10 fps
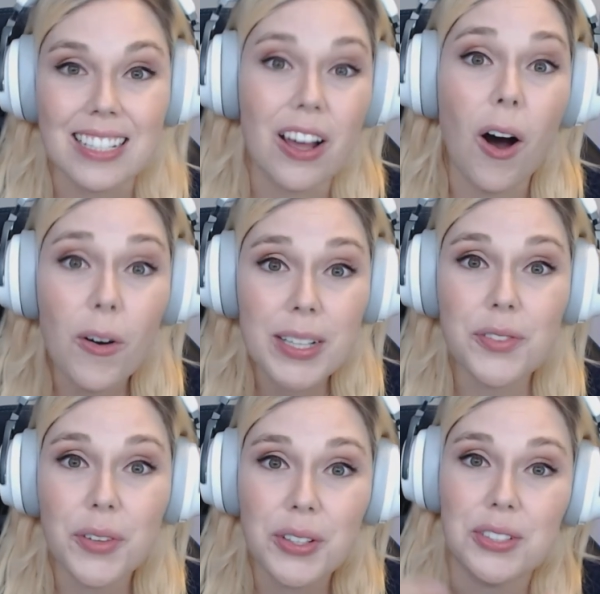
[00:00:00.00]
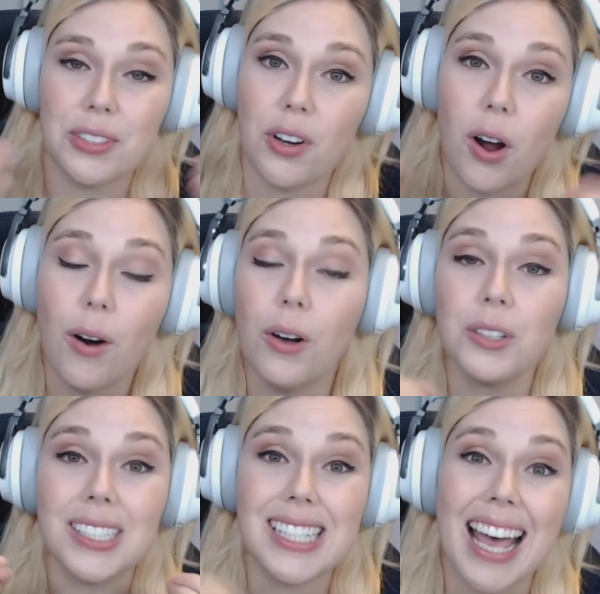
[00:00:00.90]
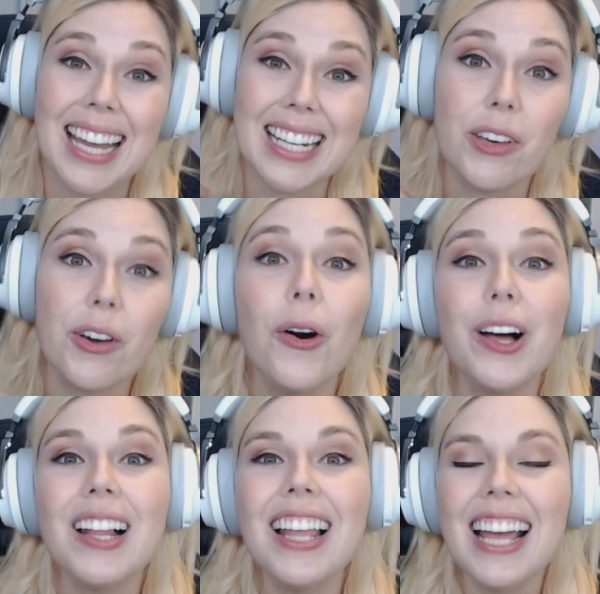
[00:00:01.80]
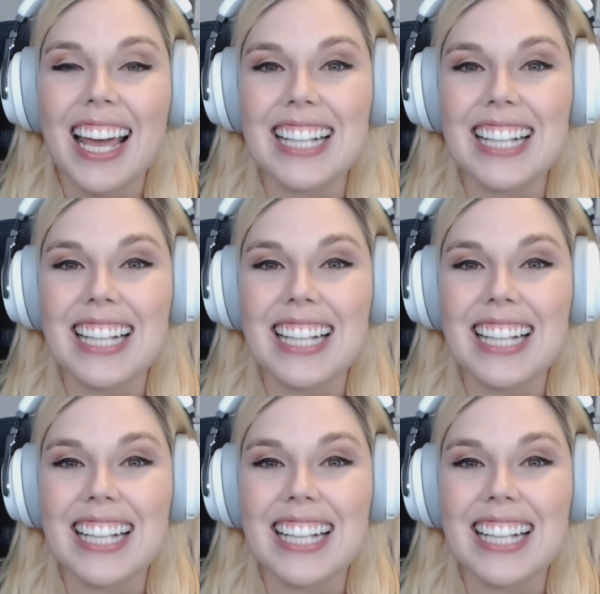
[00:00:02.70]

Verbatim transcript: and always focus on your own tiny goal.